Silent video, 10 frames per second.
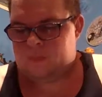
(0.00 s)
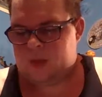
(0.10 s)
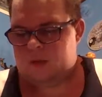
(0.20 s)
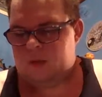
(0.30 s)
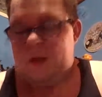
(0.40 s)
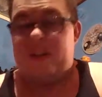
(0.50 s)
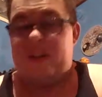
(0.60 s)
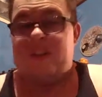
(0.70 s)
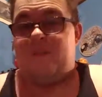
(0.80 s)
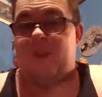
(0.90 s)
So here we go,
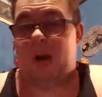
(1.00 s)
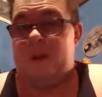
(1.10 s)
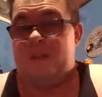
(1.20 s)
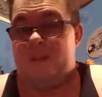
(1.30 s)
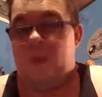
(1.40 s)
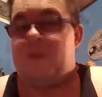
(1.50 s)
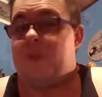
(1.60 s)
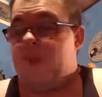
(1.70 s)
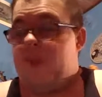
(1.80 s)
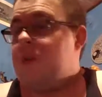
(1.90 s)
the final pay-per-view
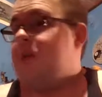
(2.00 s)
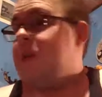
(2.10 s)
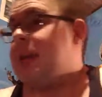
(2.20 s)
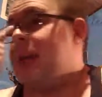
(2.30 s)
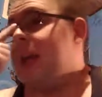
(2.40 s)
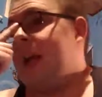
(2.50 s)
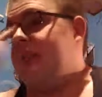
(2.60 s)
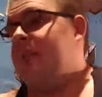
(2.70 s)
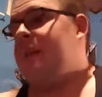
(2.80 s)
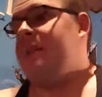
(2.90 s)
for TNA in
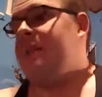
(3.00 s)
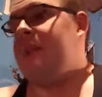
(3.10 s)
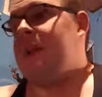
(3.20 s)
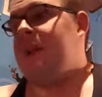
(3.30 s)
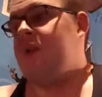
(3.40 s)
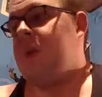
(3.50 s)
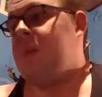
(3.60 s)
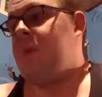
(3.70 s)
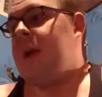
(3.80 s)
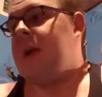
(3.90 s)
2007 Turning
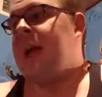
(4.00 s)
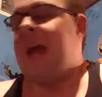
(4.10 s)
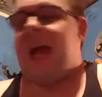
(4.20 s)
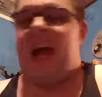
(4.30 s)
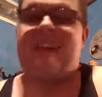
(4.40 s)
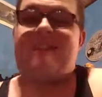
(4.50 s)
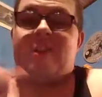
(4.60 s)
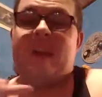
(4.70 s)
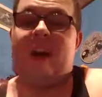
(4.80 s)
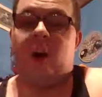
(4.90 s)
Point. After this,
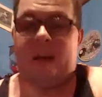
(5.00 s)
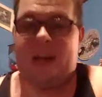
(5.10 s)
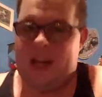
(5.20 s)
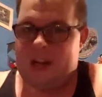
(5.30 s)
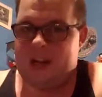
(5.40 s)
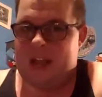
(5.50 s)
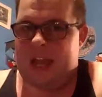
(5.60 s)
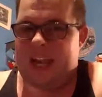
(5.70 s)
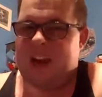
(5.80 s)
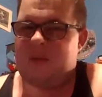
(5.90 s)
we Armageddon, and
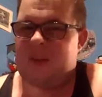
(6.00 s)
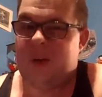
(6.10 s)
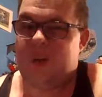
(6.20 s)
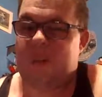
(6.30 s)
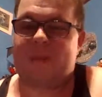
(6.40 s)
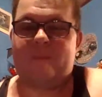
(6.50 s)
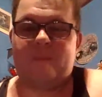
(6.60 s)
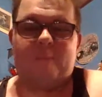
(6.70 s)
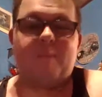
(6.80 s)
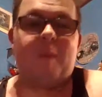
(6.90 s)
then I'll tell you what
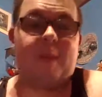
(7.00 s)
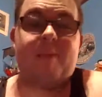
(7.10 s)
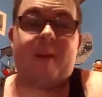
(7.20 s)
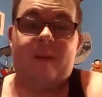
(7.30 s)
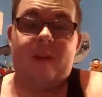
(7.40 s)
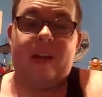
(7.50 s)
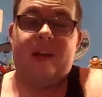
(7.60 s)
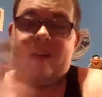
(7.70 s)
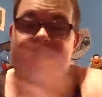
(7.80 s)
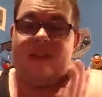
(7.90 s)
the best pay-per-view of the
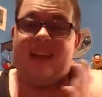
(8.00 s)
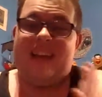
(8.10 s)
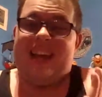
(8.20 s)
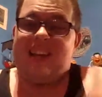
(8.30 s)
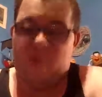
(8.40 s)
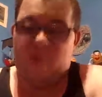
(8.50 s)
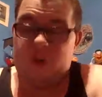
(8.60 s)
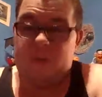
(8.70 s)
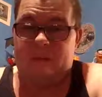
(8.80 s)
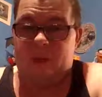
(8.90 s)
year is, and the worst
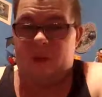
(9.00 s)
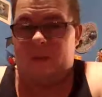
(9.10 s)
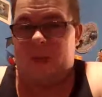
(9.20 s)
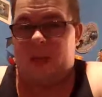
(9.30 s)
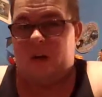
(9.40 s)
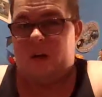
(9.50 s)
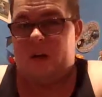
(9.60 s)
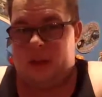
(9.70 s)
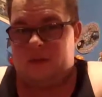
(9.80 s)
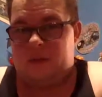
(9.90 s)
pay-per-view of the year
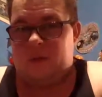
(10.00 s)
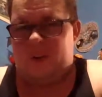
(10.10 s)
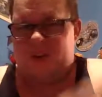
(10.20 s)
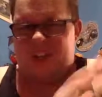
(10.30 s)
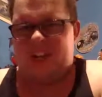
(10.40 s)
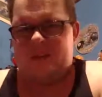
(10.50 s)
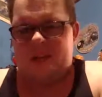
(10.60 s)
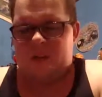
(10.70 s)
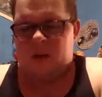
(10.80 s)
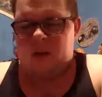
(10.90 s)
is for
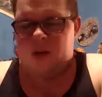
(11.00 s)
2007.